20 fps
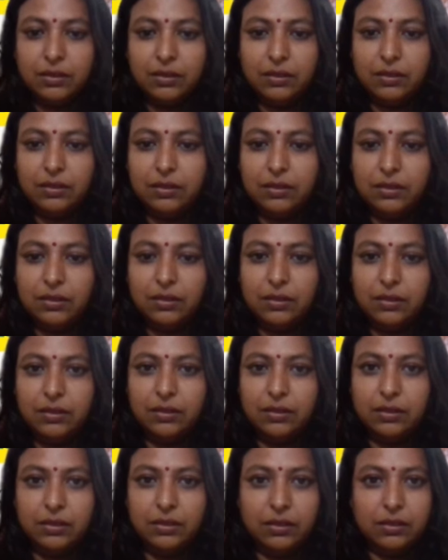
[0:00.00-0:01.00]

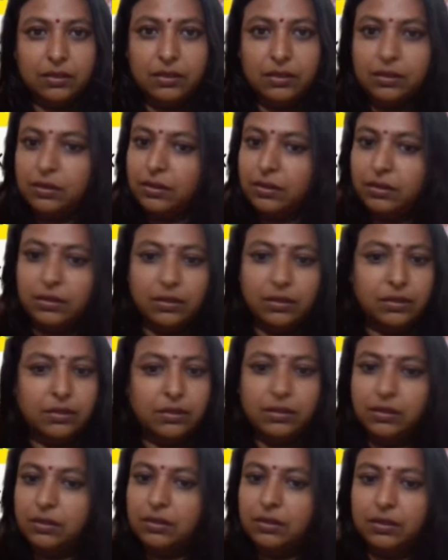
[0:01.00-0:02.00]

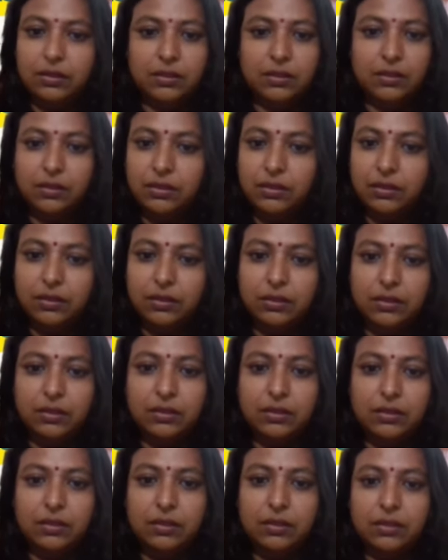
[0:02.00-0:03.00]

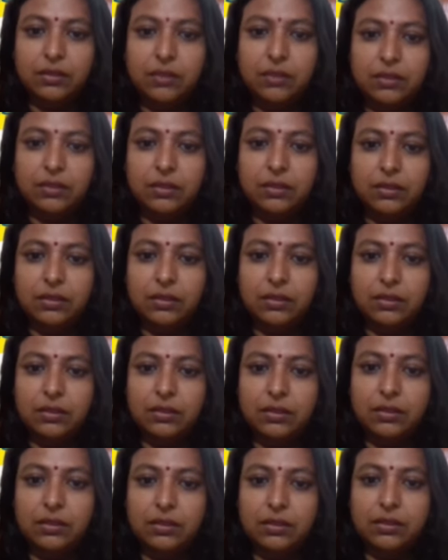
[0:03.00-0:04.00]

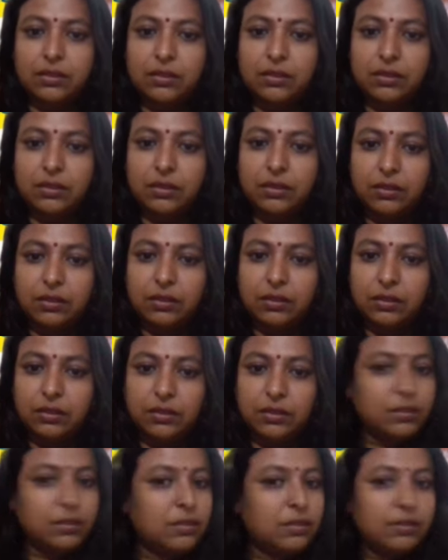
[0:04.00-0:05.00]

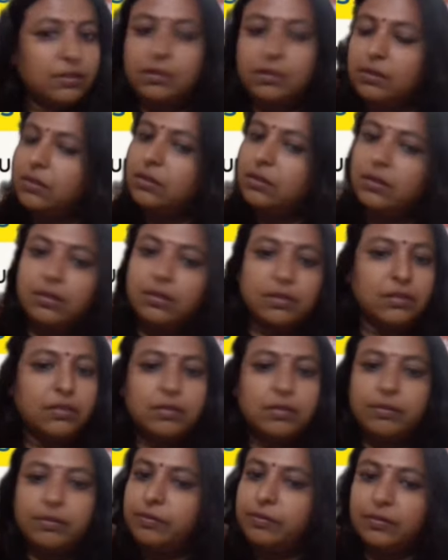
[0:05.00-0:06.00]

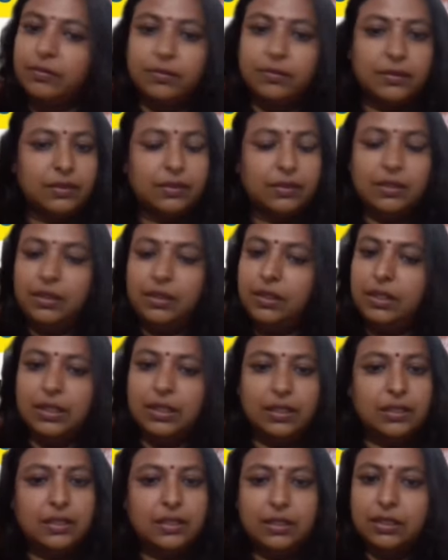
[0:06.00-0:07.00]

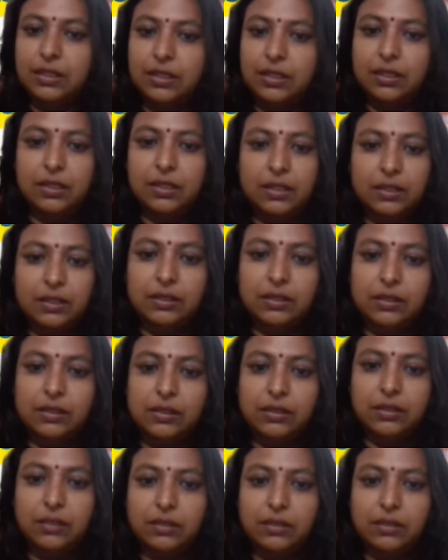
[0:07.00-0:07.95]
(silent)